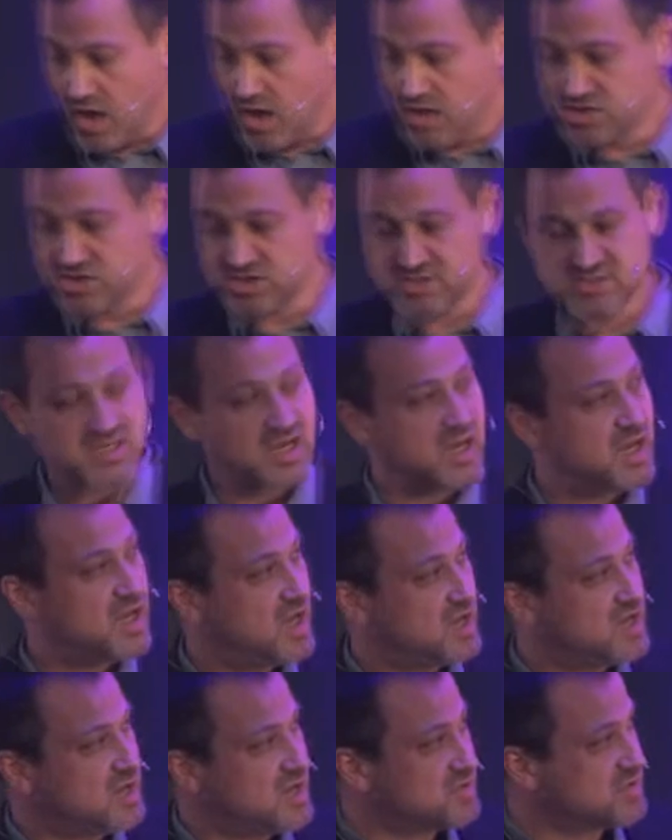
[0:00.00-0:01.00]
Just a,
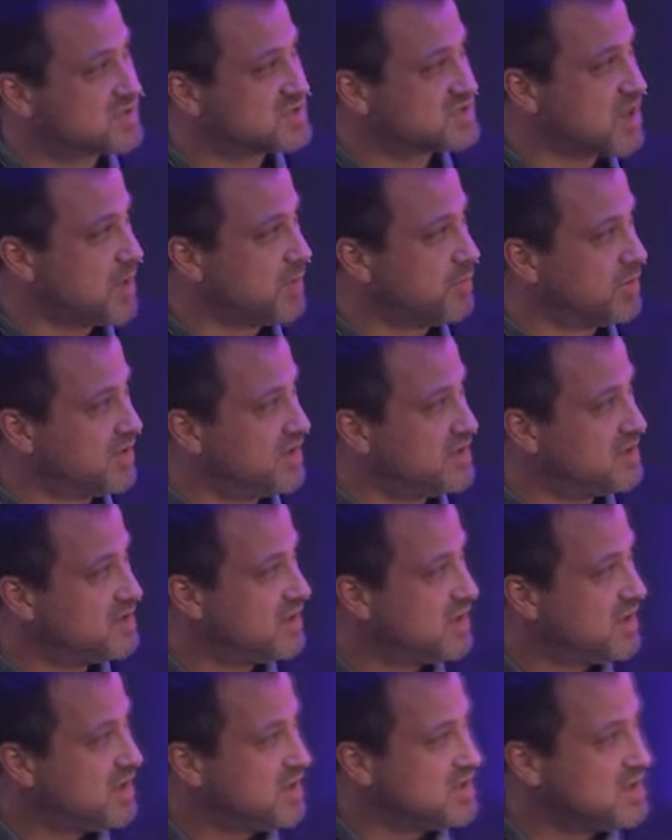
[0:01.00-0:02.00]
another example, in
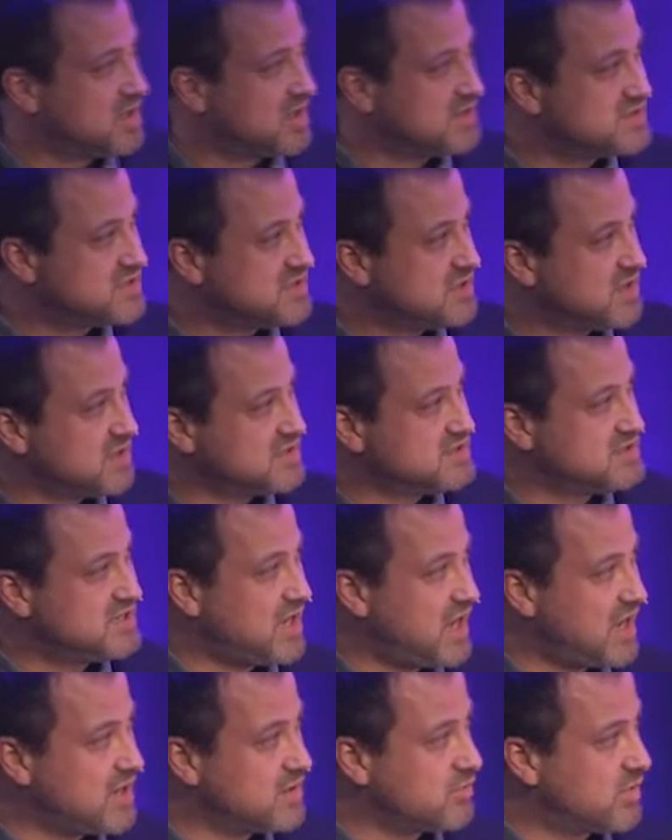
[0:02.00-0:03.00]

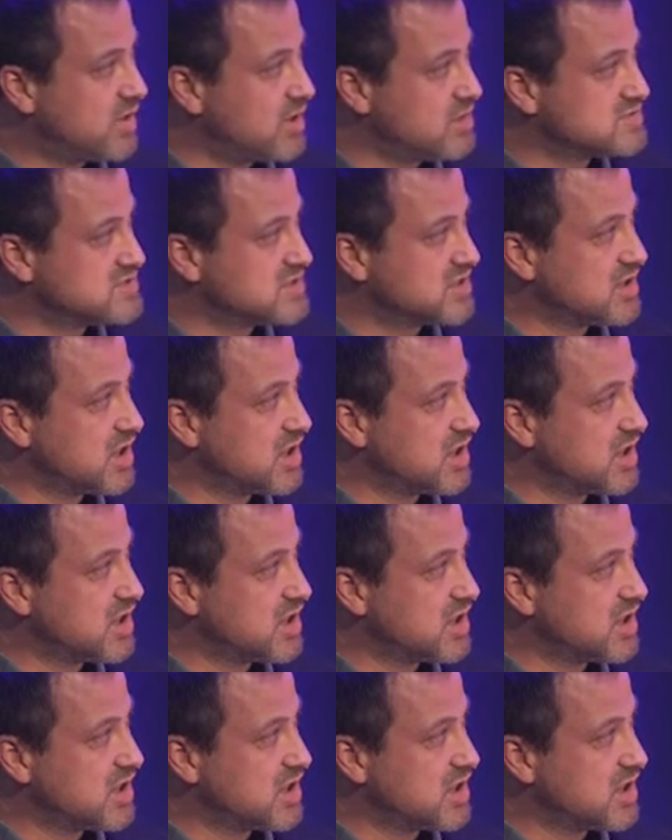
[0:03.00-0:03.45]
1998, when I was at